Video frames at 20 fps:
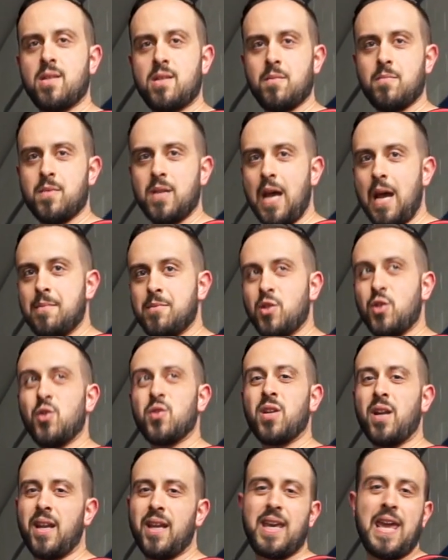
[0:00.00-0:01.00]
sometimes, you
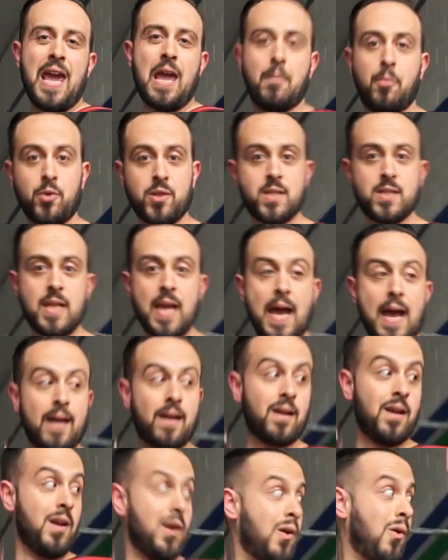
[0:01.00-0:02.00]
use on a cable stack,
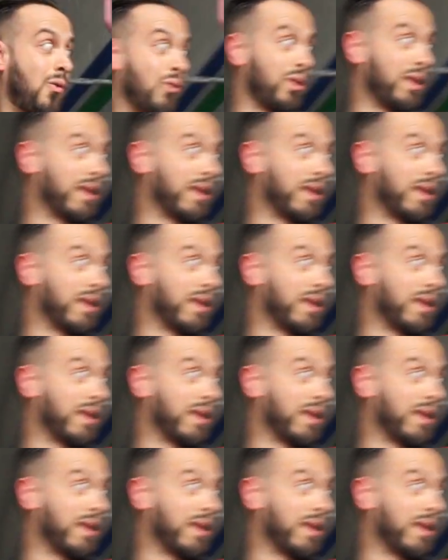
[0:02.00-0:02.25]
or